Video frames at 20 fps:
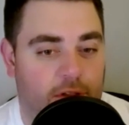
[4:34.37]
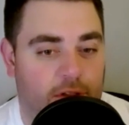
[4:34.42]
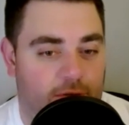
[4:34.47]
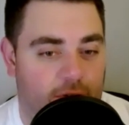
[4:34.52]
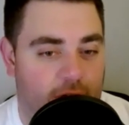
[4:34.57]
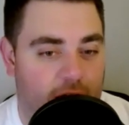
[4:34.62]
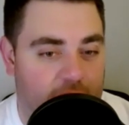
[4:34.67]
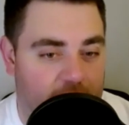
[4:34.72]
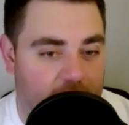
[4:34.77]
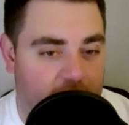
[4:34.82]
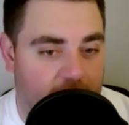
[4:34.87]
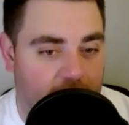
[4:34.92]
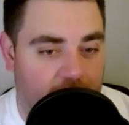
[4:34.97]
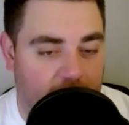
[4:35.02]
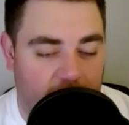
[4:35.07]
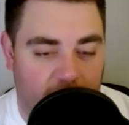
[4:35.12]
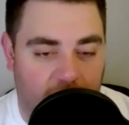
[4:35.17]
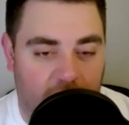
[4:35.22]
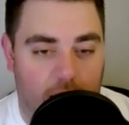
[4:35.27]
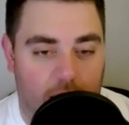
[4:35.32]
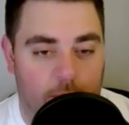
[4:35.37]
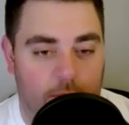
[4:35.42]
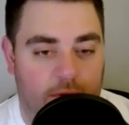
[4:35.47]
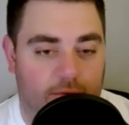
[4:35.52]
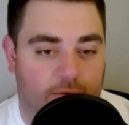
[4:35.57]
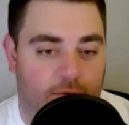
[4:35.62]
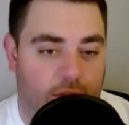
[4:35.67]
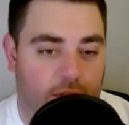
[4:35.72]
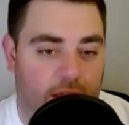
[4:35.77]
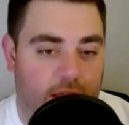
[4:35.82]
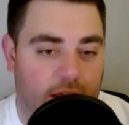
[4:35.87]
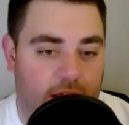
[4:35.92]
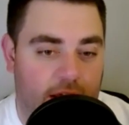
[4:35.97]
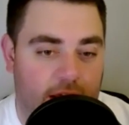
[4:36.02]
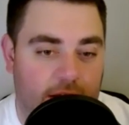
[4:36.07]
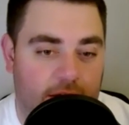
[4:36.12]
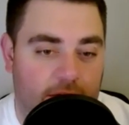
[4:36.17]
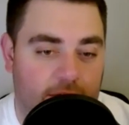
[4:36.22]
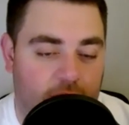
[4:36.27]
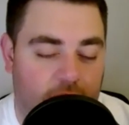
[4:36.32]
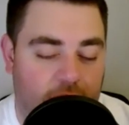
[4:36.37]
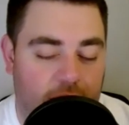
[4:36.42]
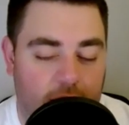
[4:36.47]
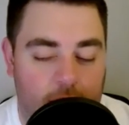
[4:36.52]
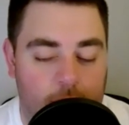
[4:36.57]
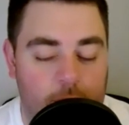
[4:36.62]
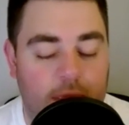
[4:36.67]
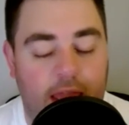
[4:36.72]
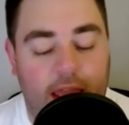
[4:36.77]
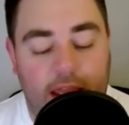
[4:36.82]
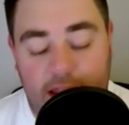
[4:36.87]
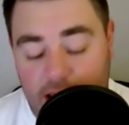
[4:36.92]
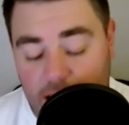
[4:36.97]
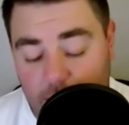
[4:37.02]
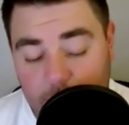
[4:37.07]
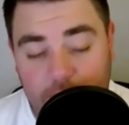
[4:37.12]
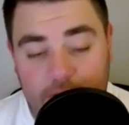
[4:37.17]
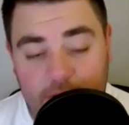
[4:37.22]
the Friday night game for the NBA Cup,